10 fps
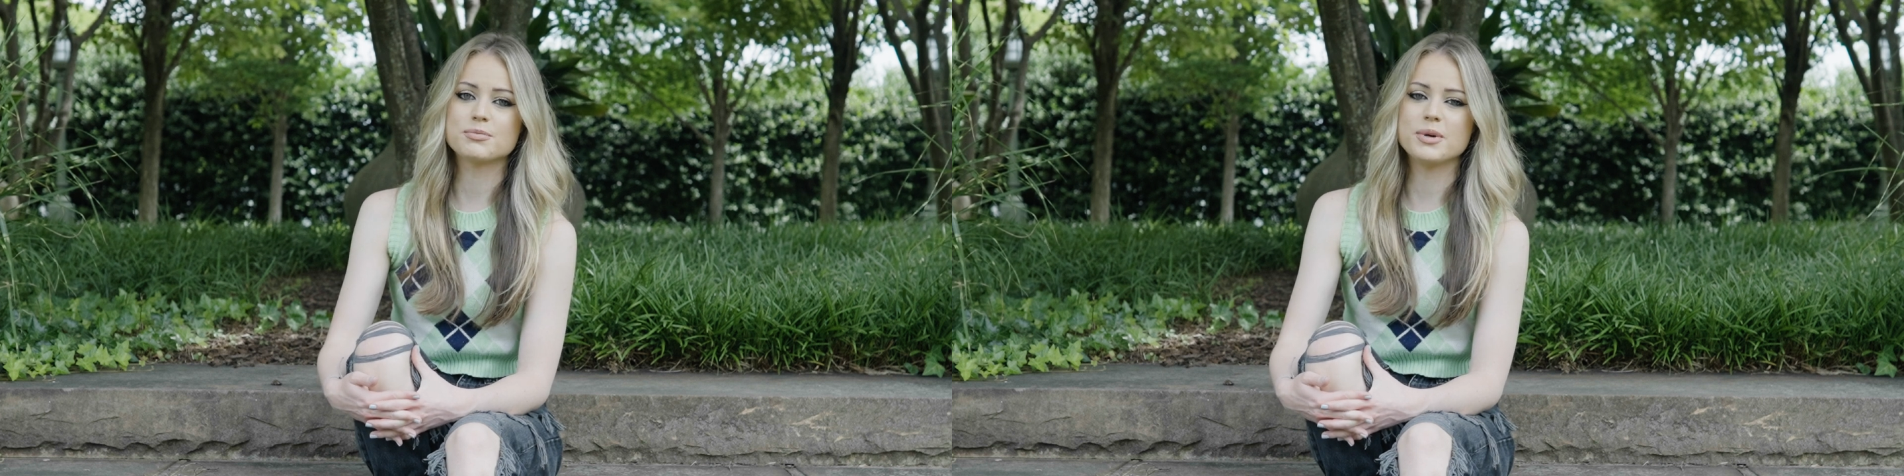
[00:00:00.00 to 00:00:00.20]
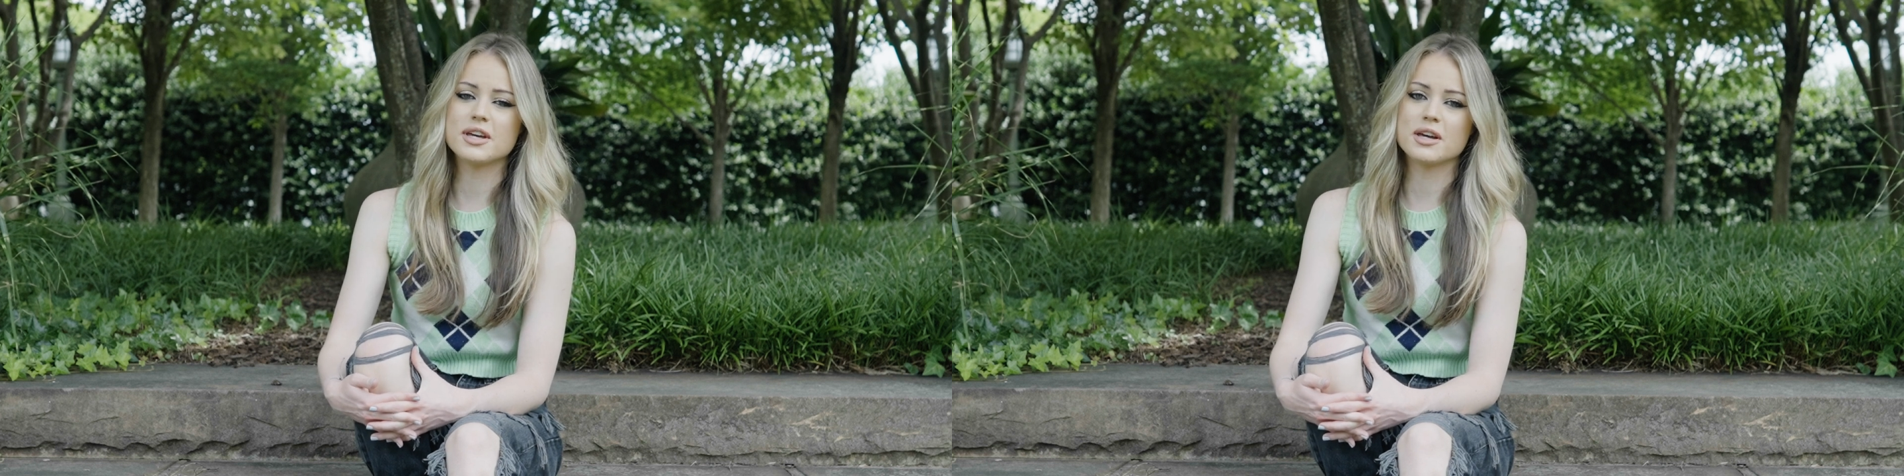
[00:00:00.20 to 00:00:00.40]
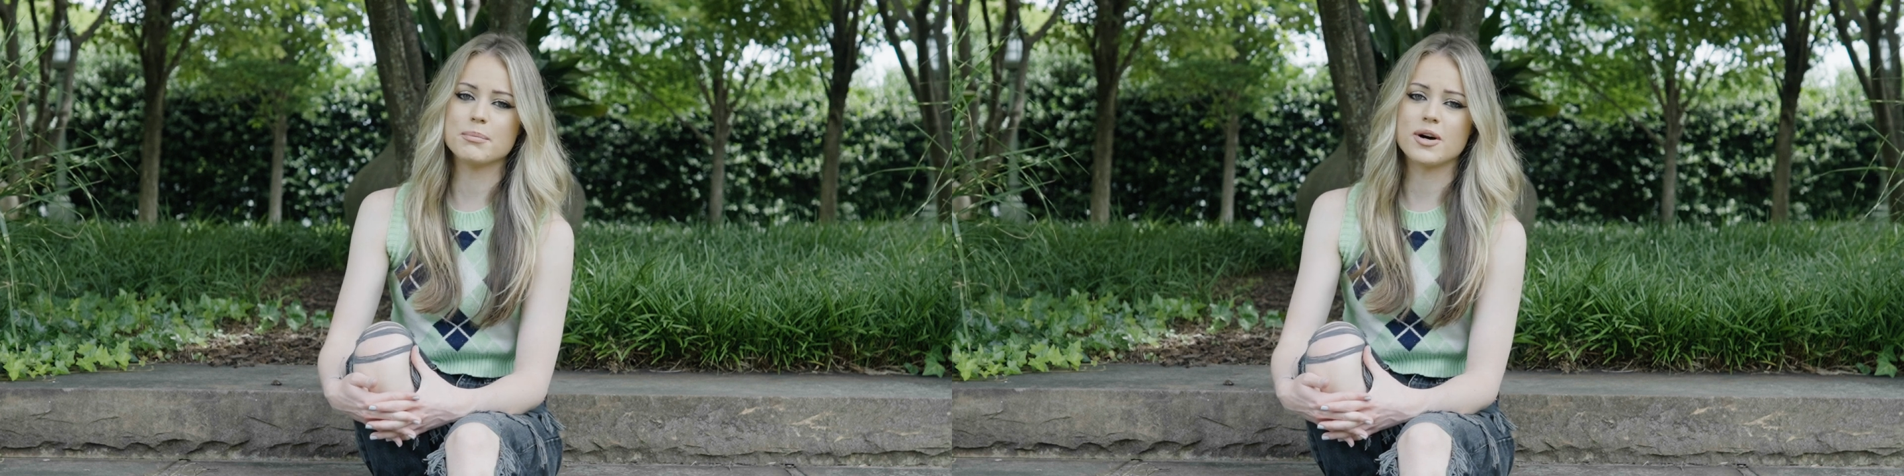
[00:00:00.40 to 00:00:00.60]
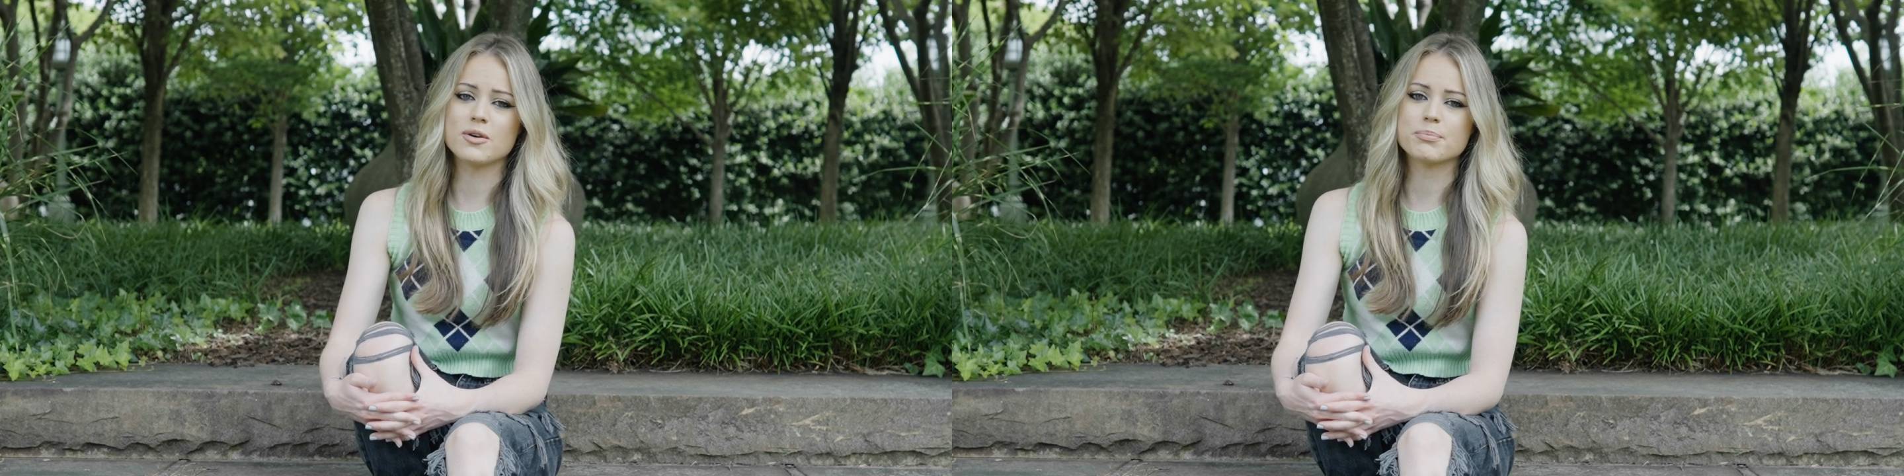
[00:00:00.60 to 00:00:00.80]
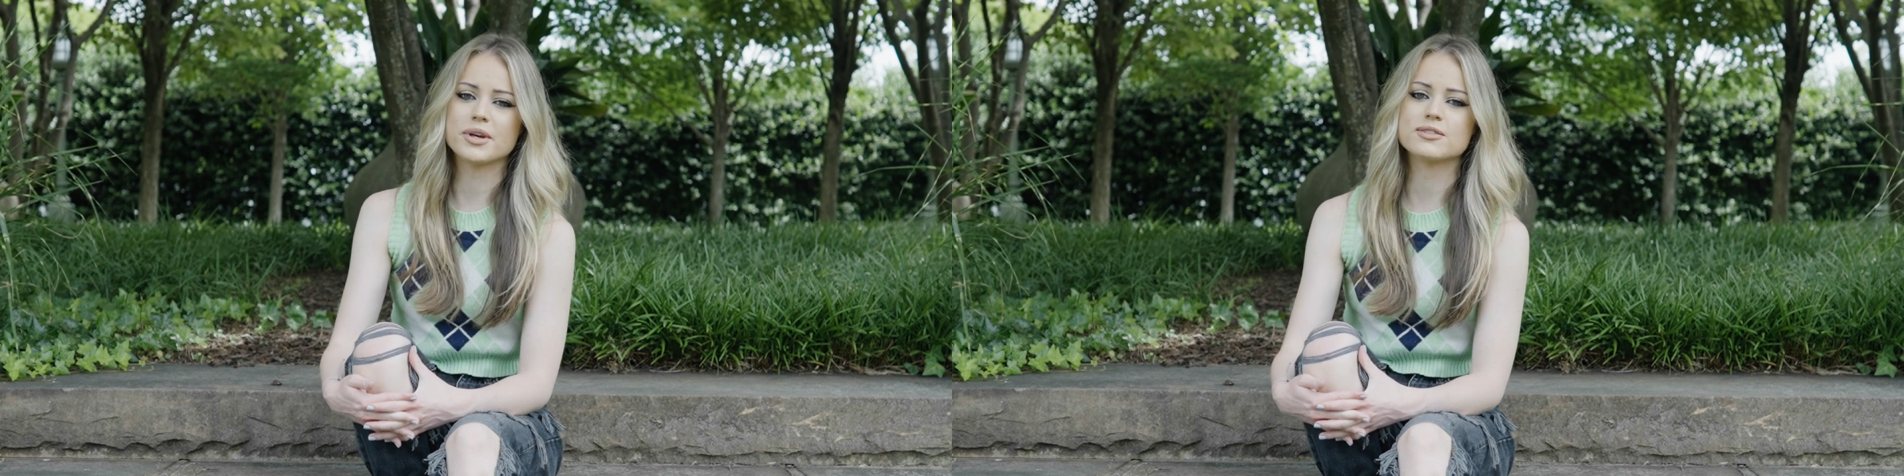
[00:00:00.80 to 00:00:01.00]
speaking
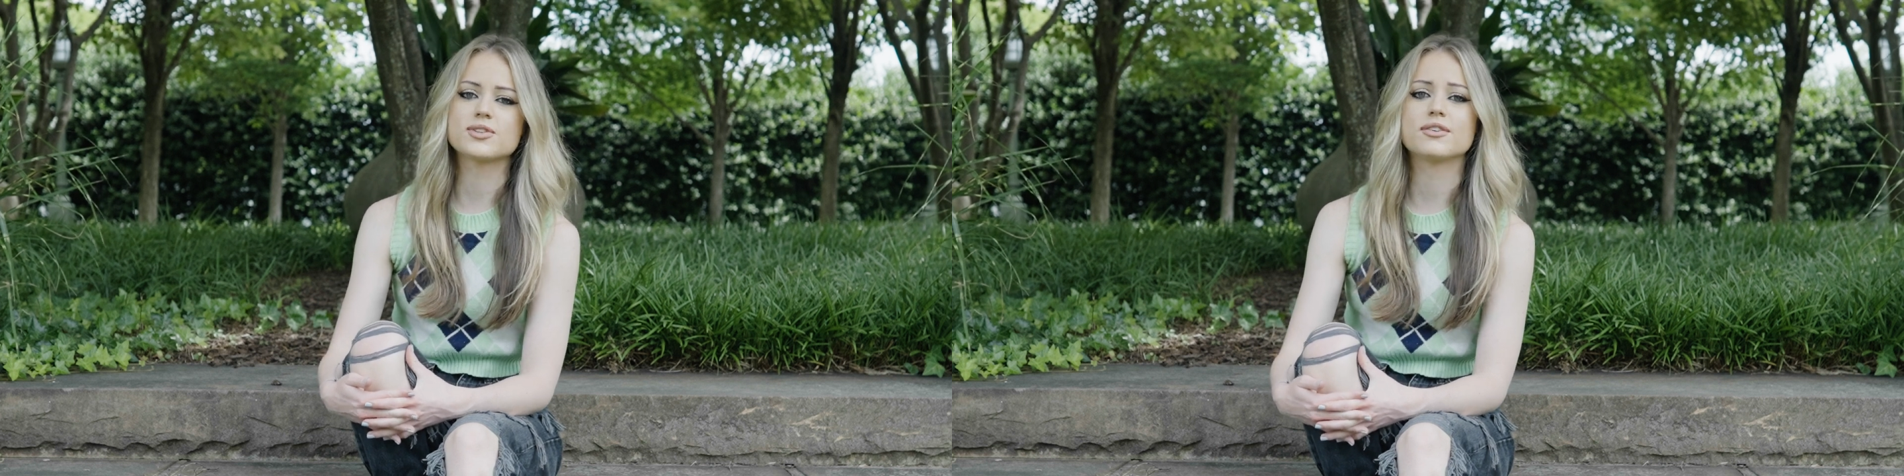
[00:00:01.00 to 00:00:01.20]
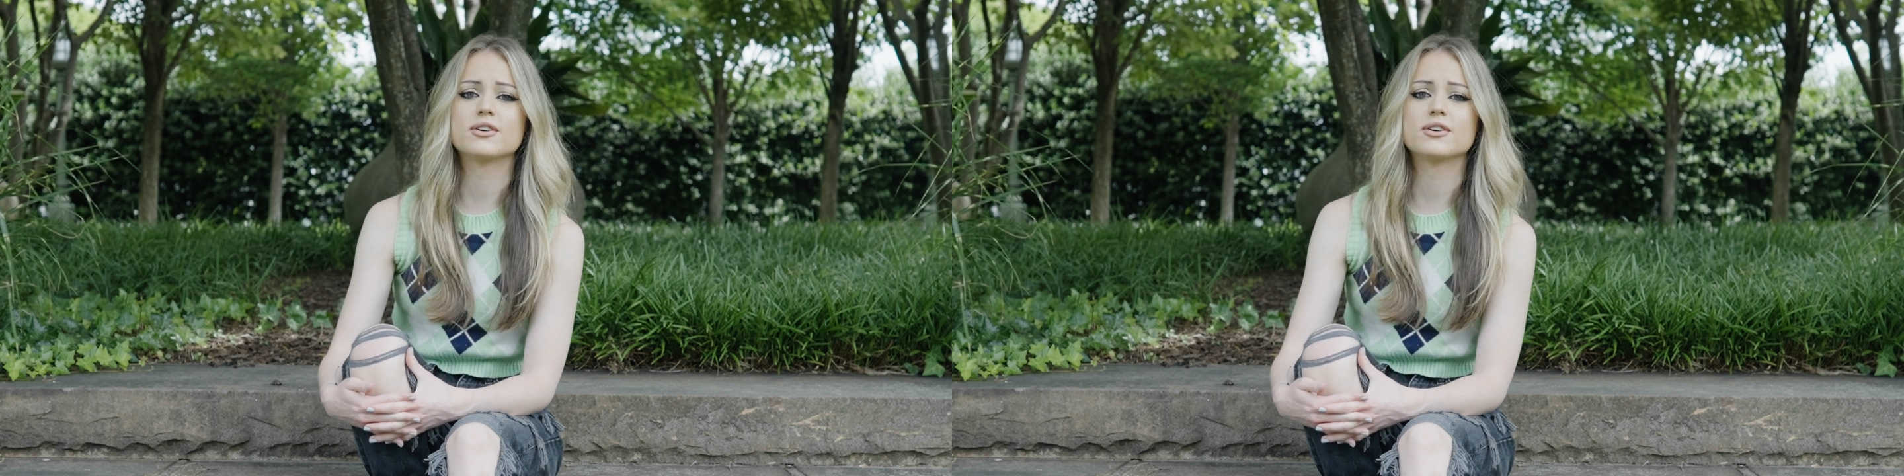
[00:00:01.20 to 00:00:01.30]
about it because I